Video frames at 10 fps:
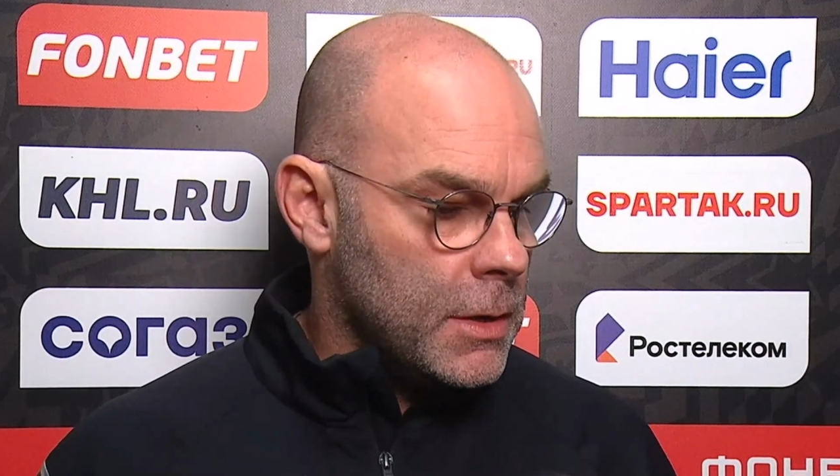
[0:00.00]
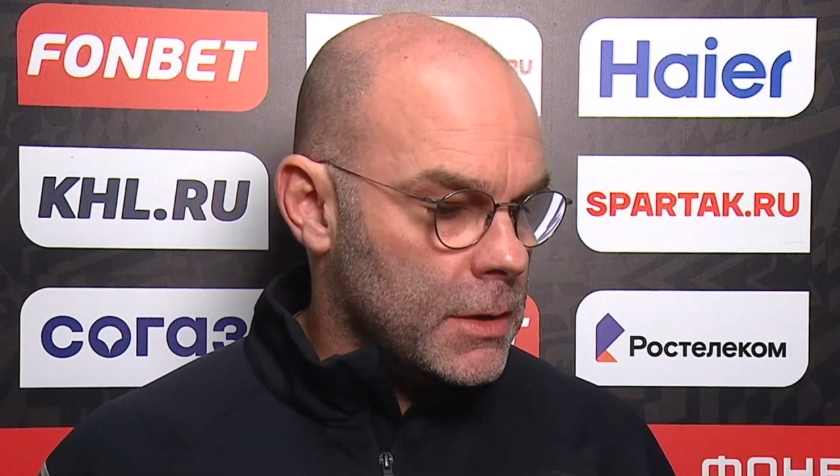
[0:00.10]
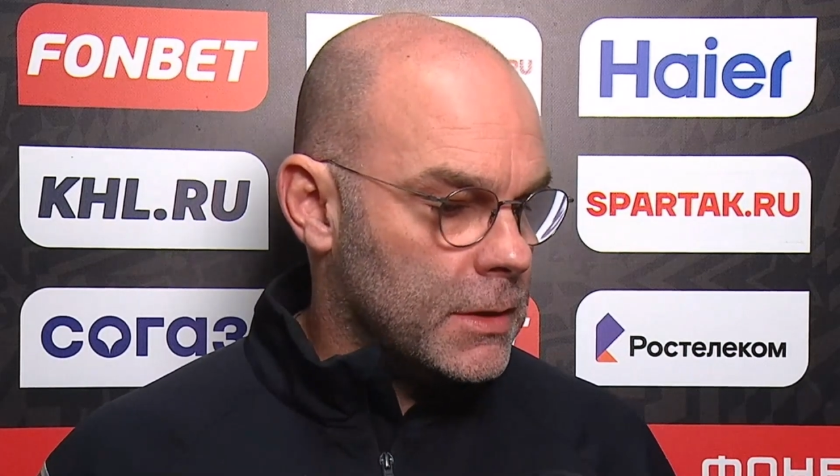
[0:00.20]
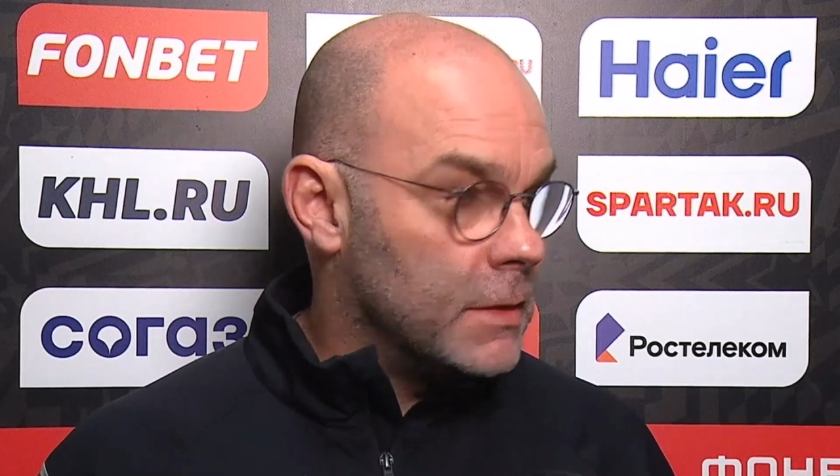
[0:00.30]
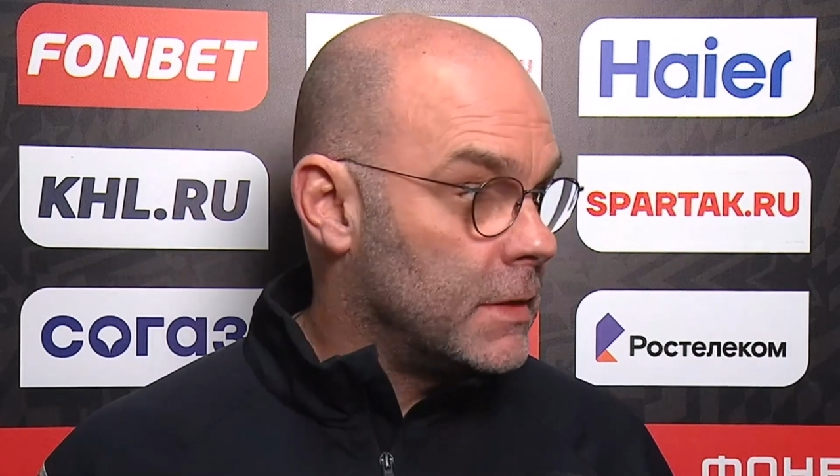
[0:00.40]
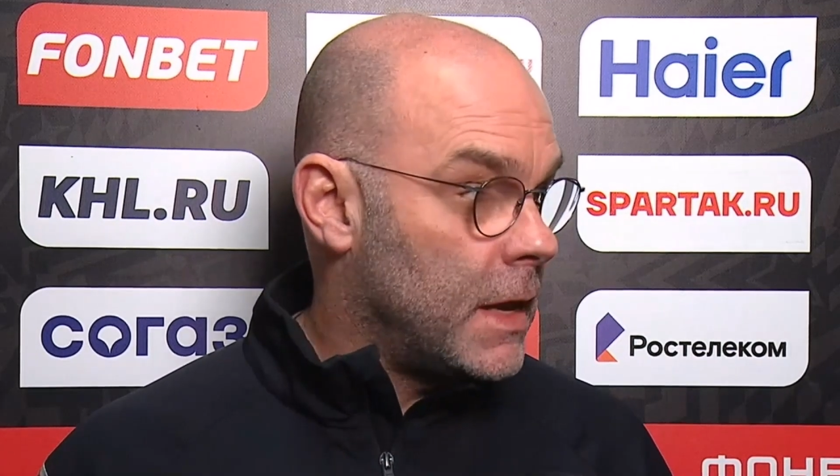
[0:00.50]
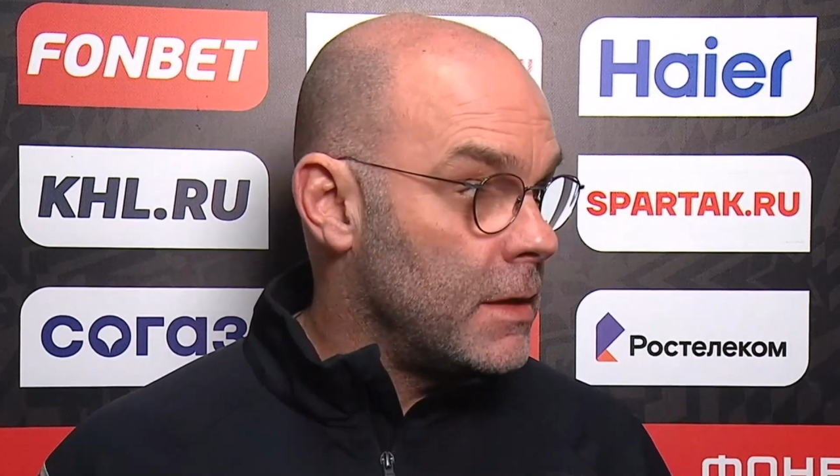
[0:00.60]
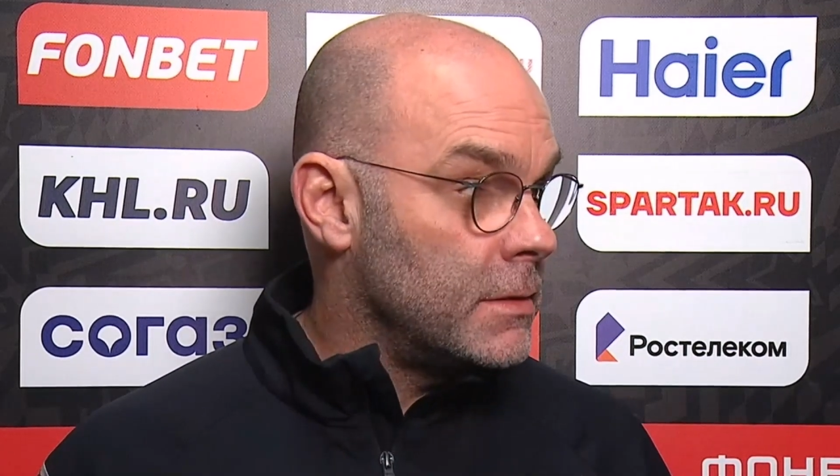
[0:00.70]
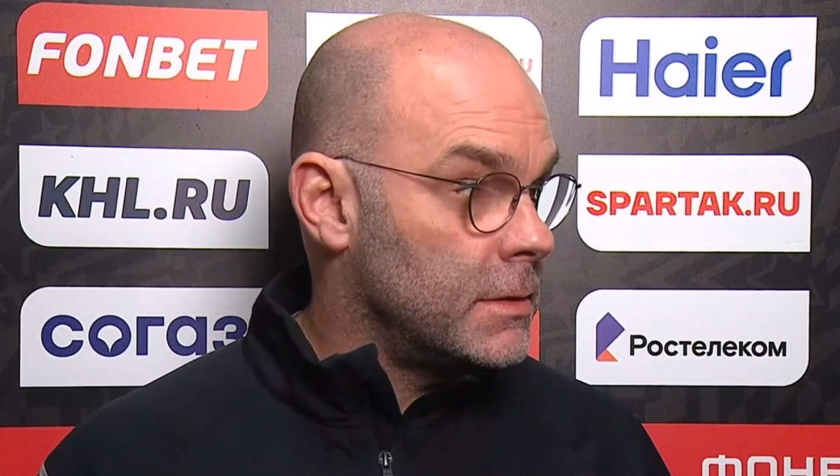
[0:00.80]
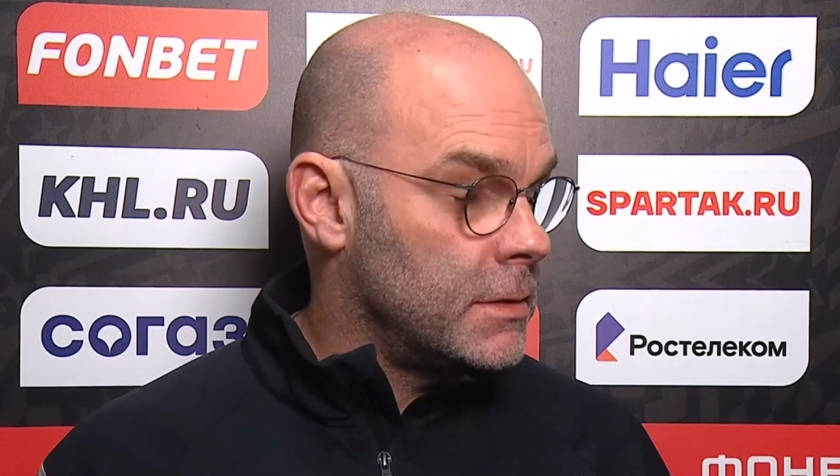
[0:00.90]
it's
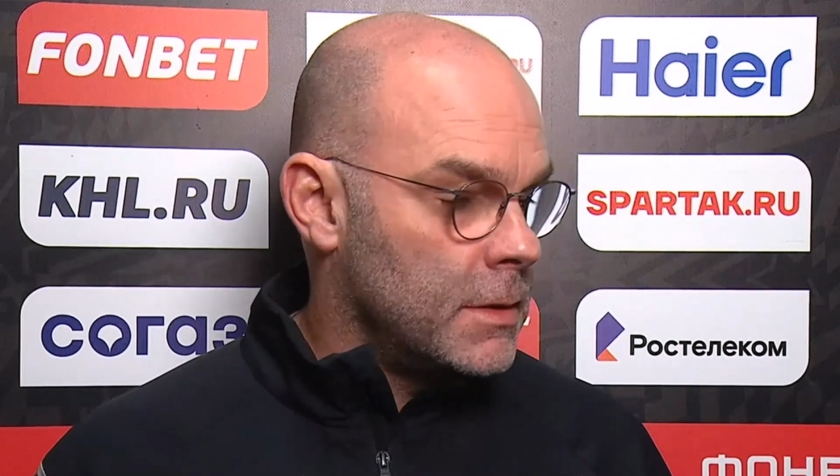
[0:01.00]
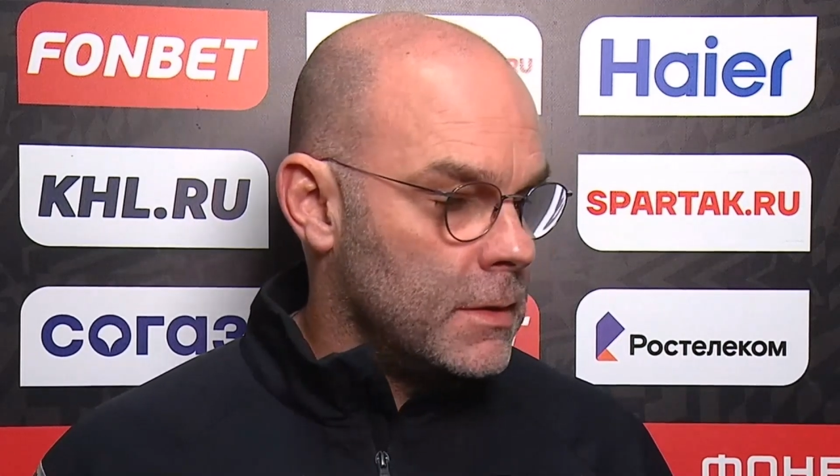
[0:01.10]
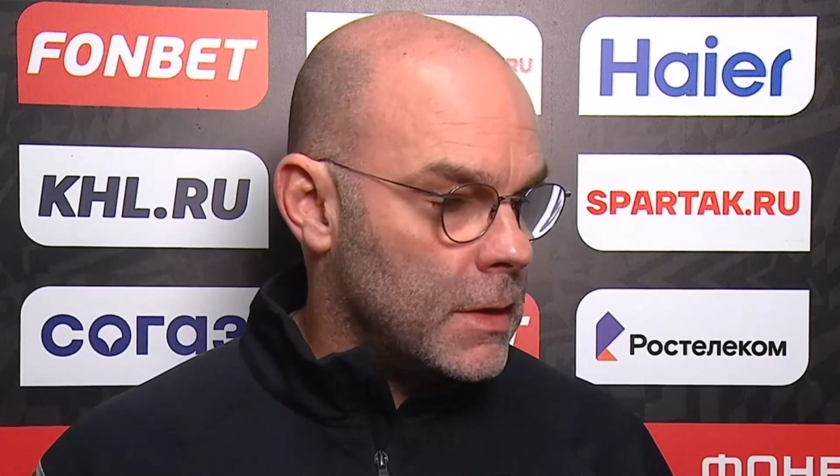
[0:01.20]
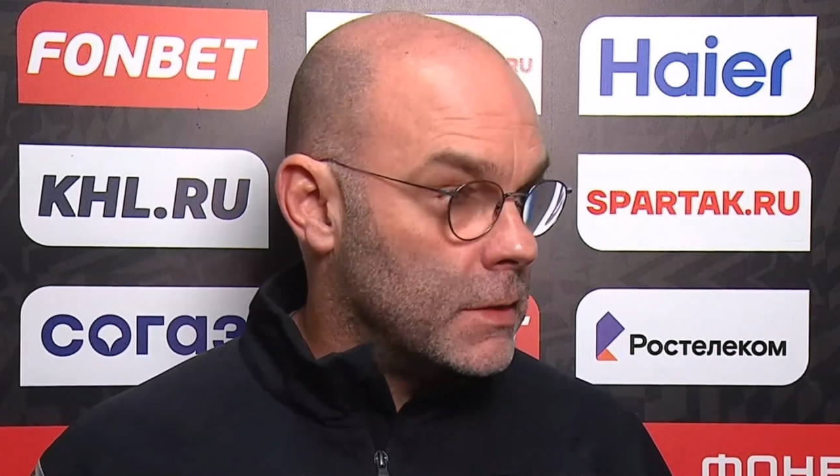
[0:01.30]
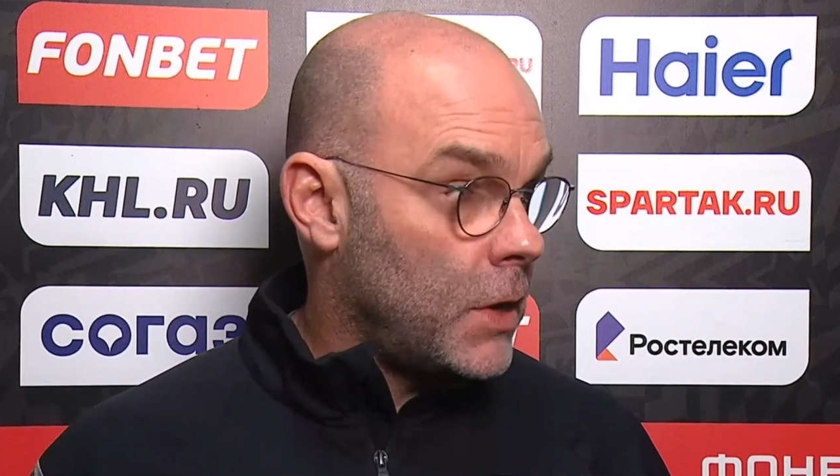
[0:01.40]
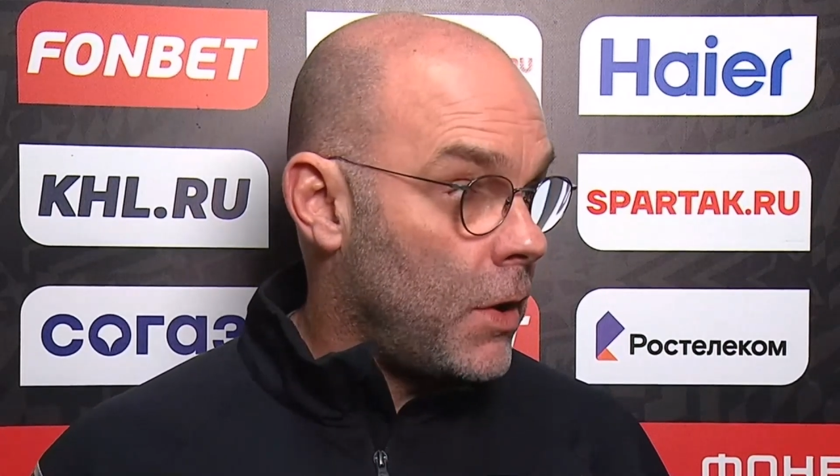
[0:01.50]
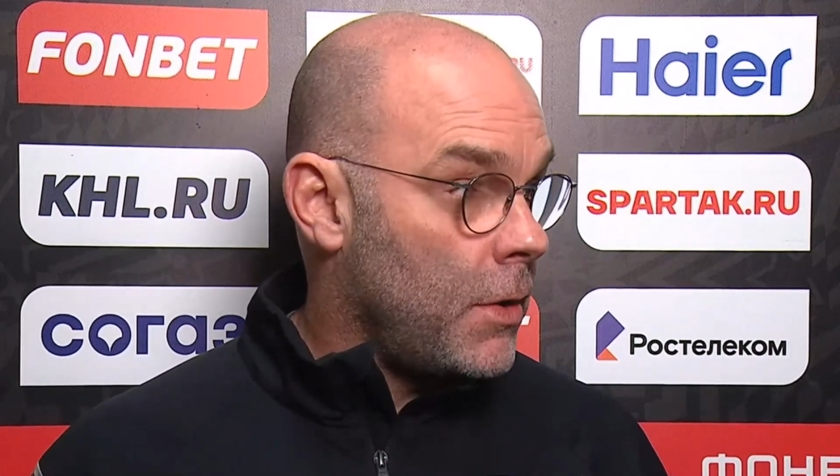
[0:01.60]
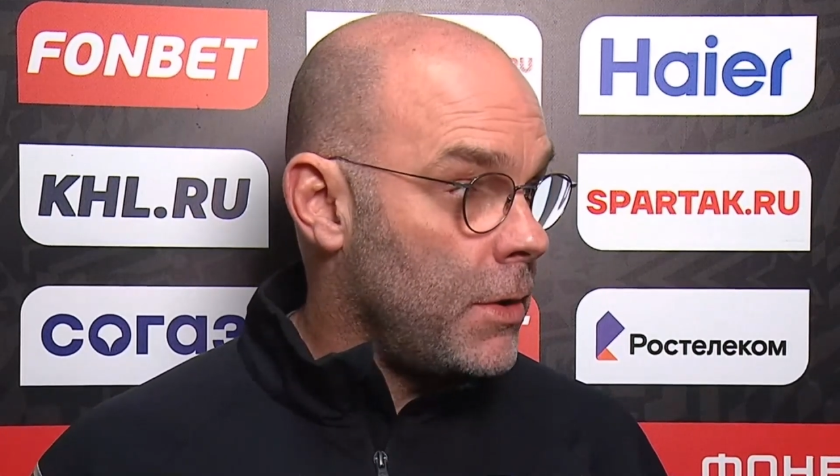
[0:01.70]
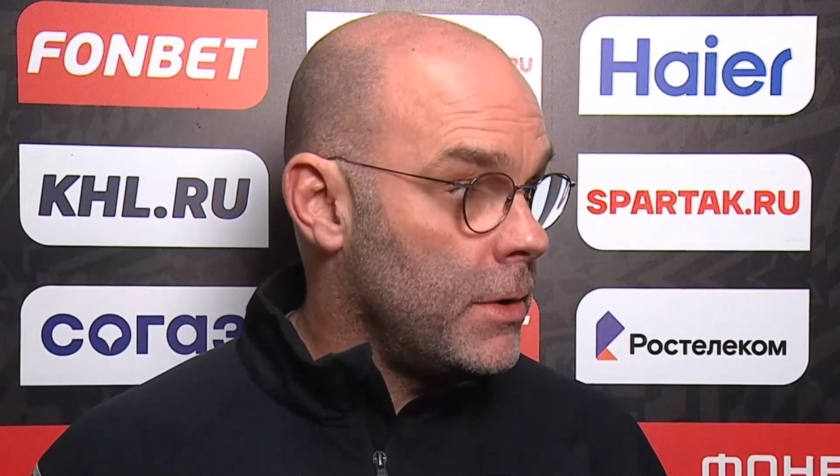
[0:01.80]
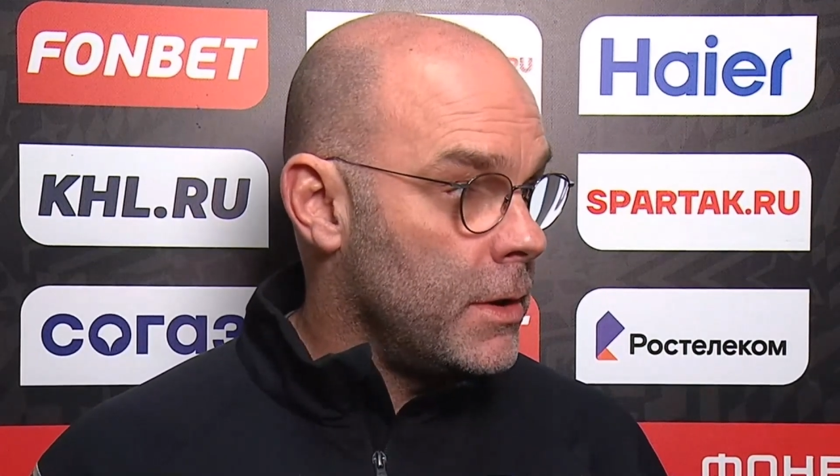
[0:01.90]
intense, it's
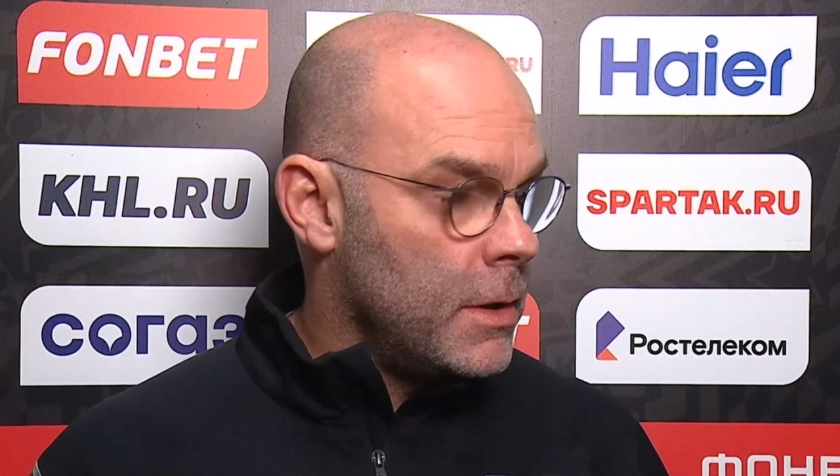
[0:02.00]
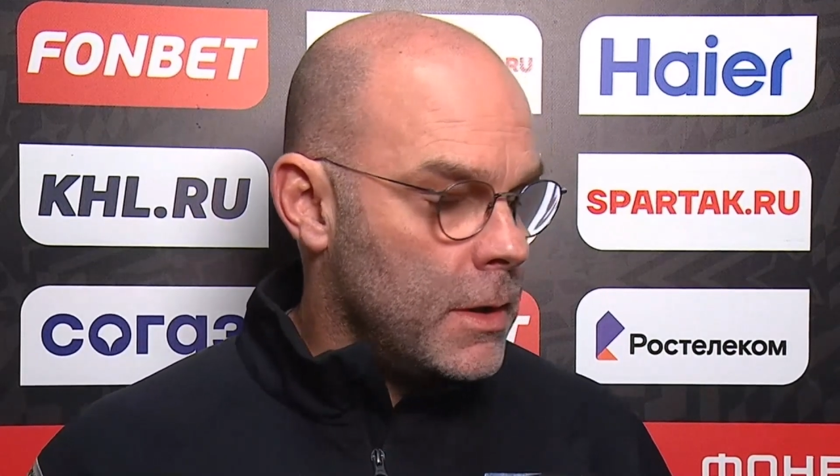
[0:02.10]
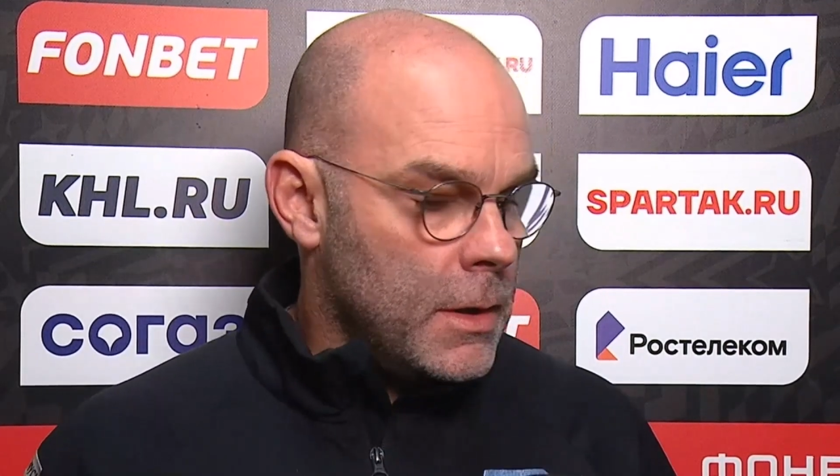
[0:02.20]
hard,